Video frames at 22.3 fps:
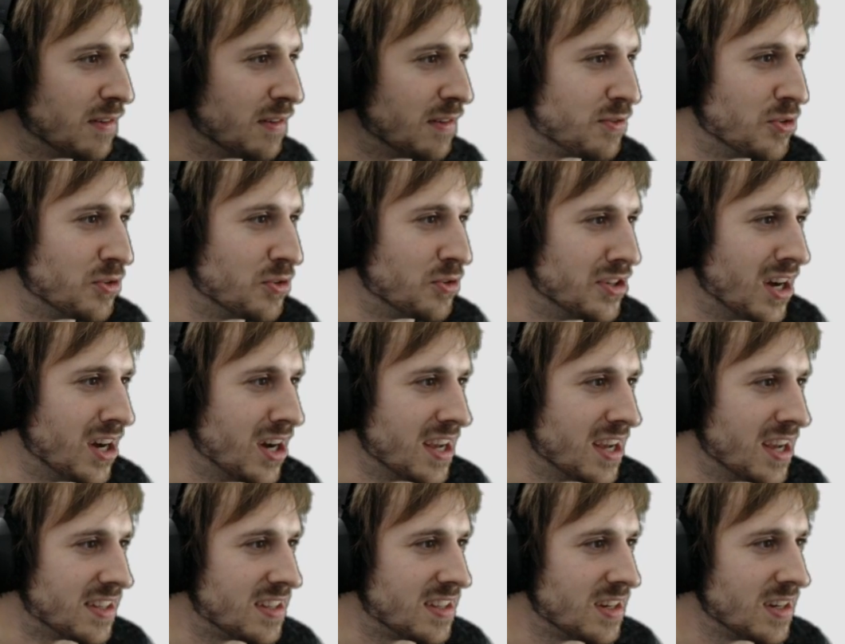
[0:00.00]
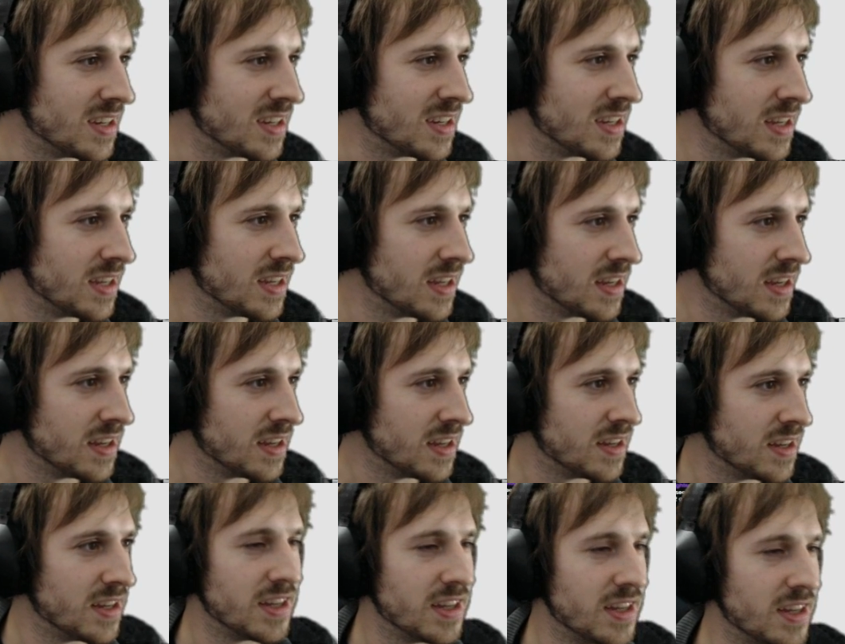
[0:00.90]
If you're not,
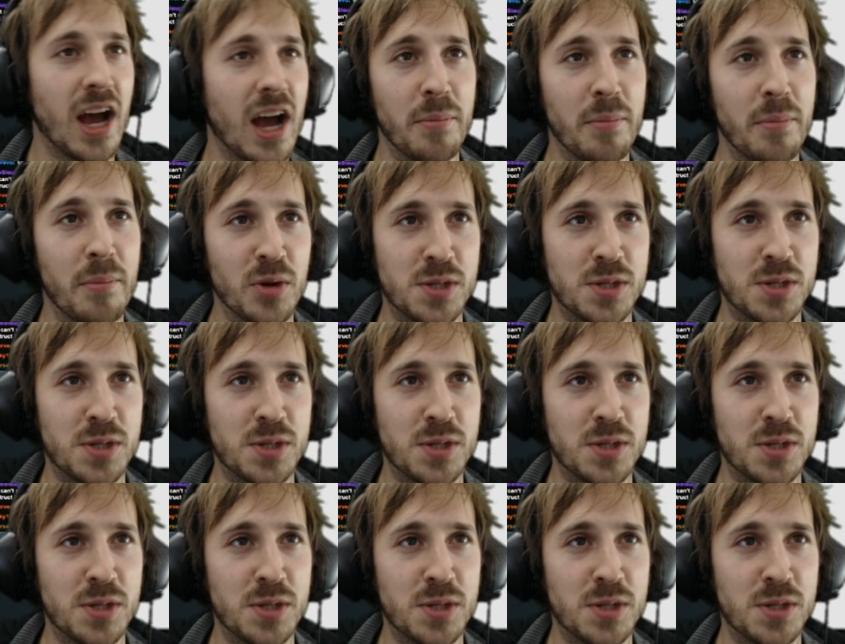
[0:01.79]
I'm gonna